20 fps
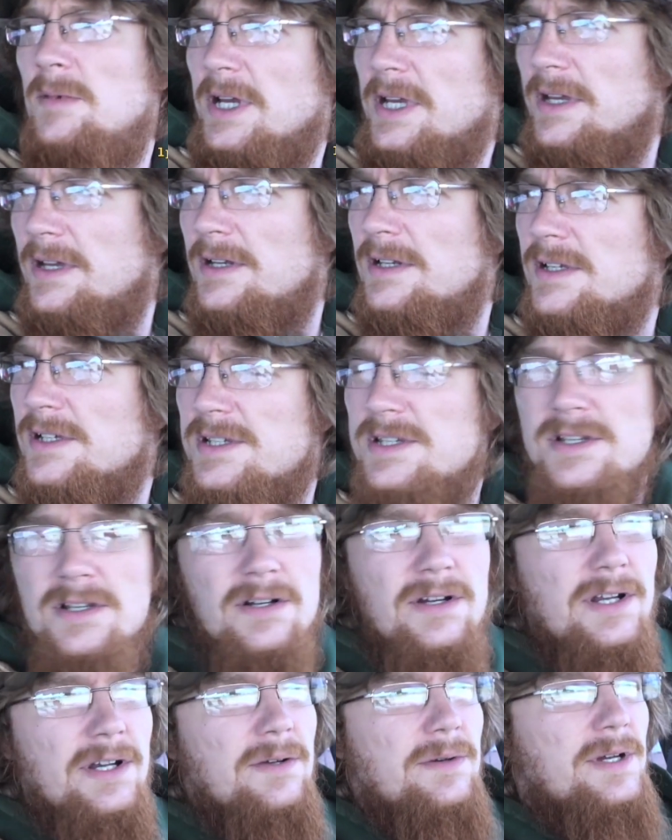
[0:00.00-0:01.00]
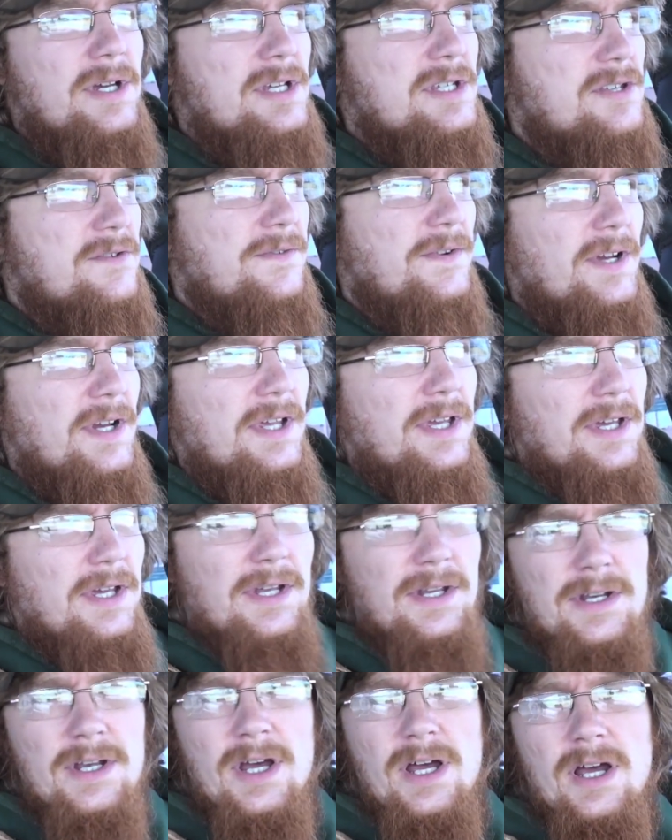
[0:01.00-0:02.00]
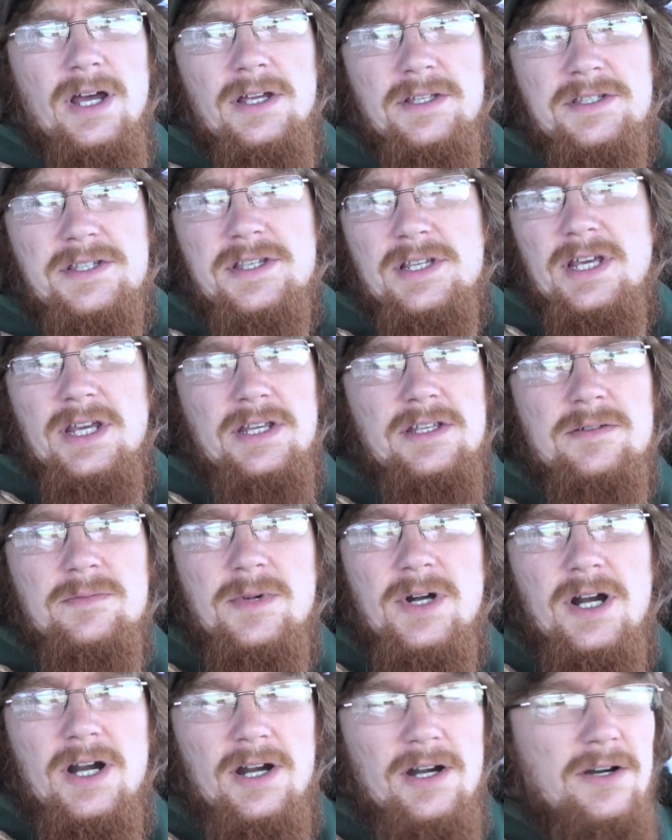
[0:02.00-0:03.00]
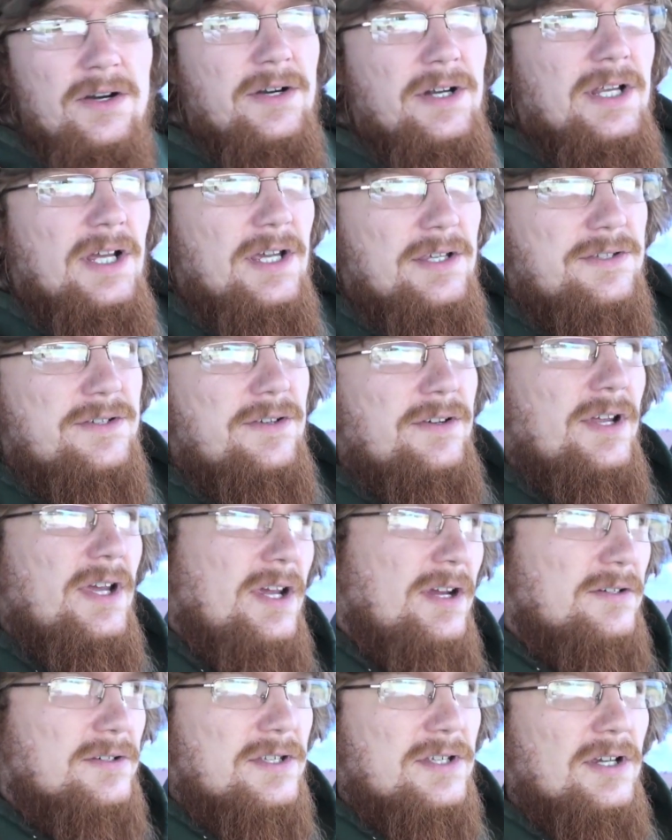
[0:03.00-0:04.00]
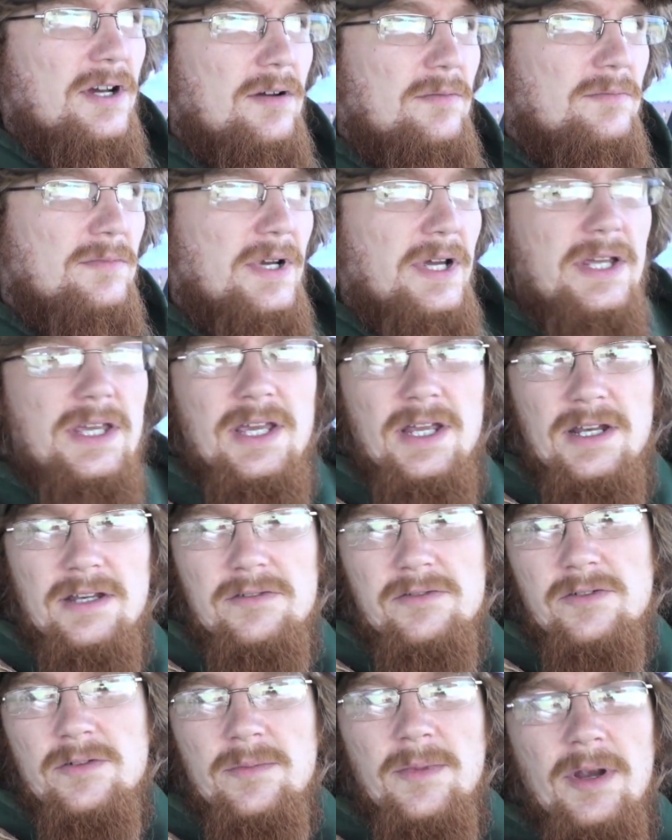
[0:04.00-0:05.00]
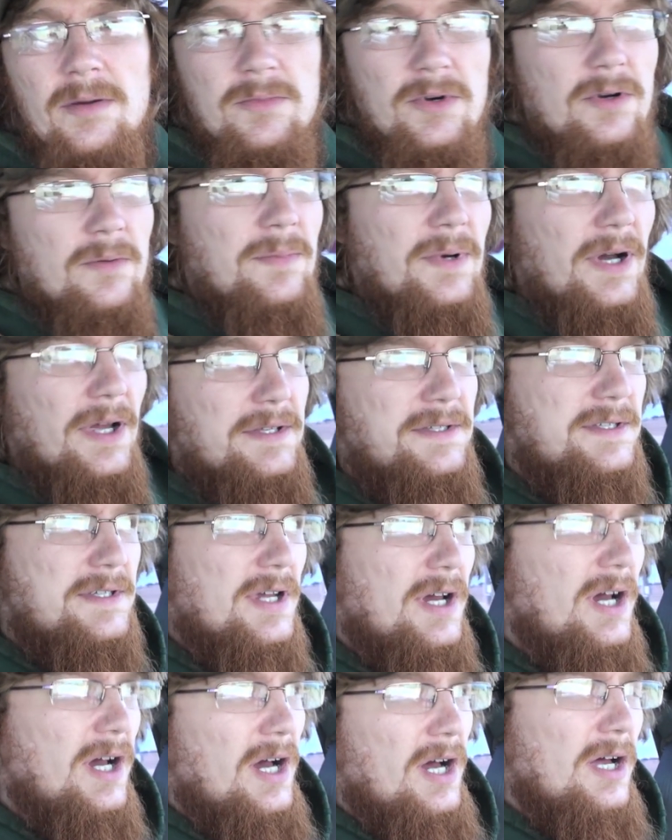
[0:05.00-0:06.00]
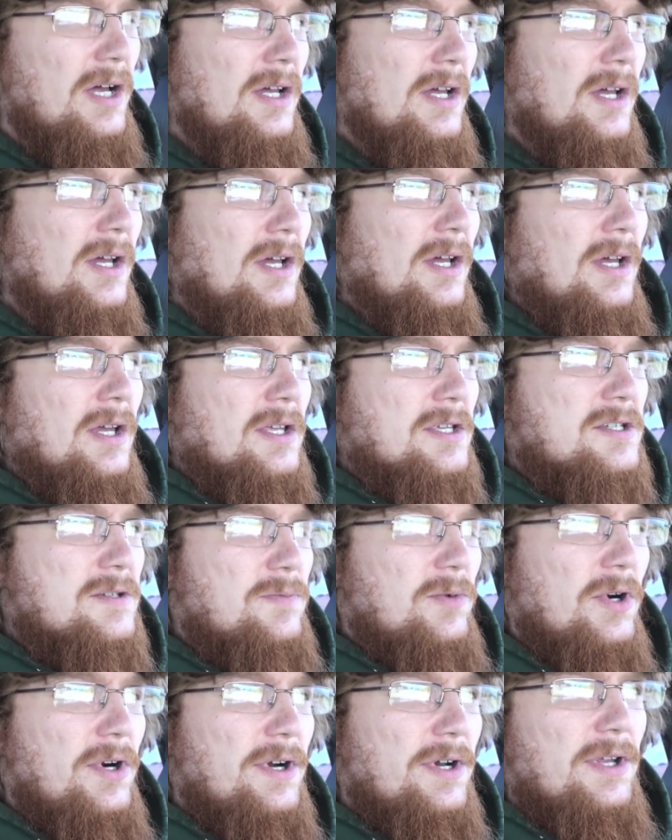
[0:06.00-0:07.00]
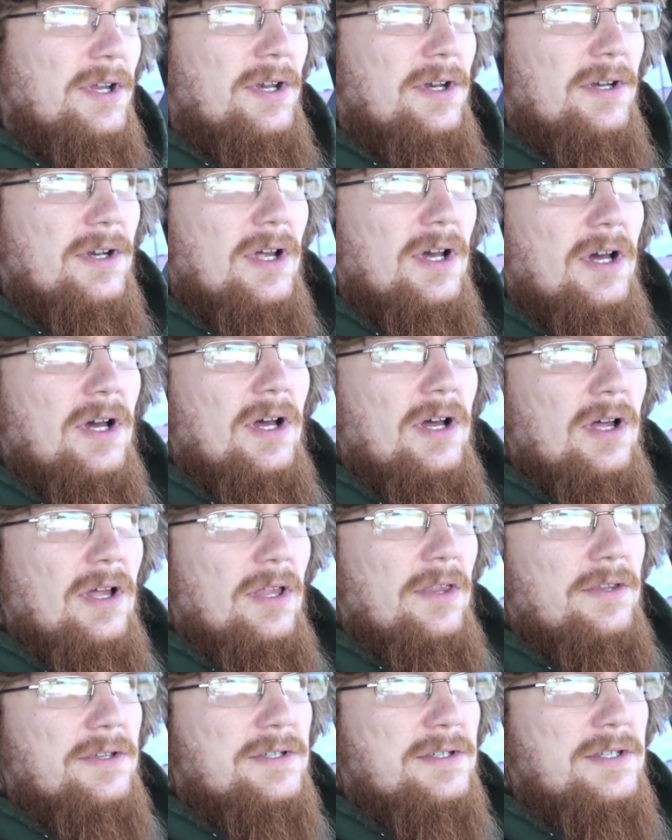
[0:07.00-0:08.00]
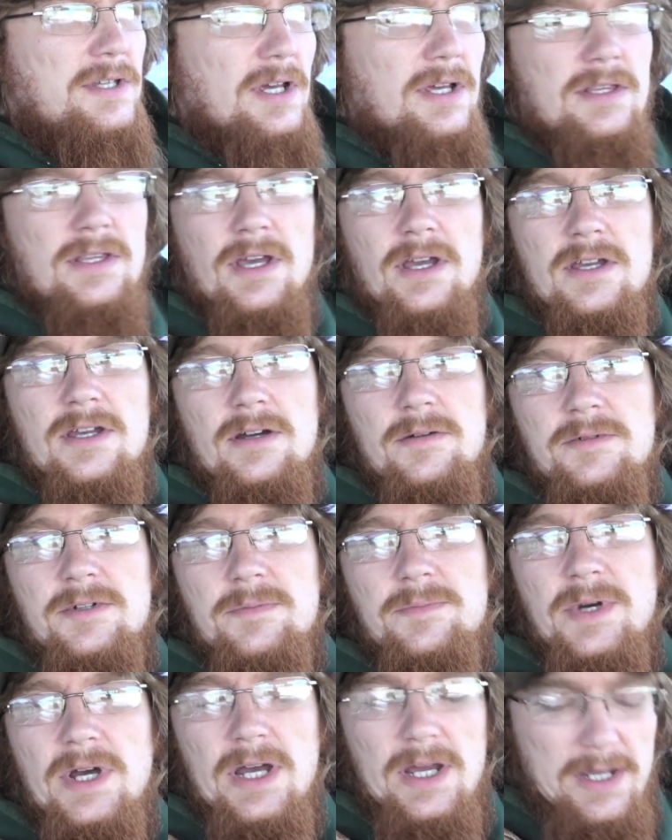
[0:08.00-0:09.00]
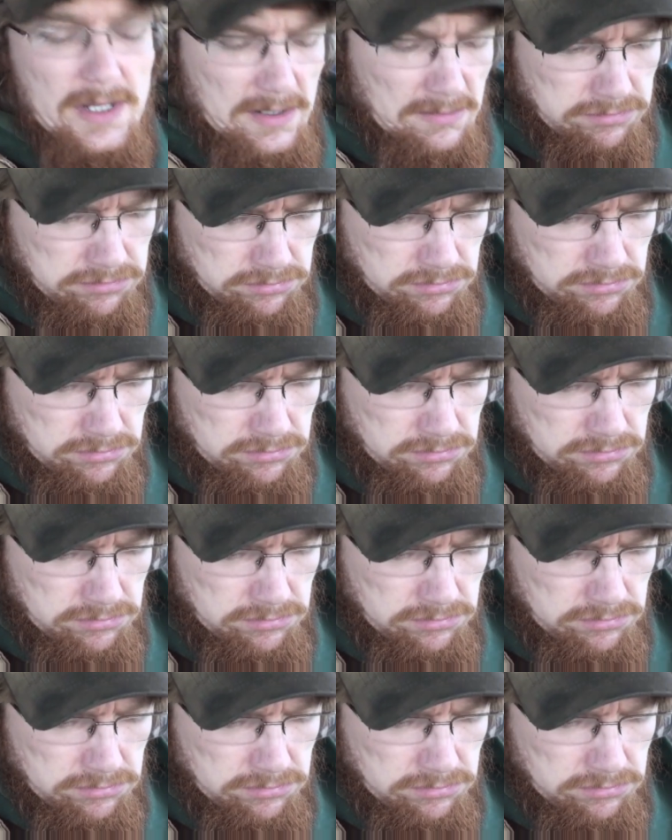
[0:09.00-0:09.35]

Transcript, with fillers: my goodness, so anyways, friggin', it's like tomorrow or yesterday or something, I can't even remember, but this morning, this dick that come to buy